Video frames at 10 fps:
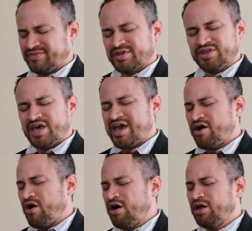
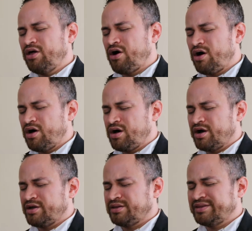They all
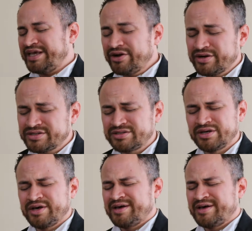are leaders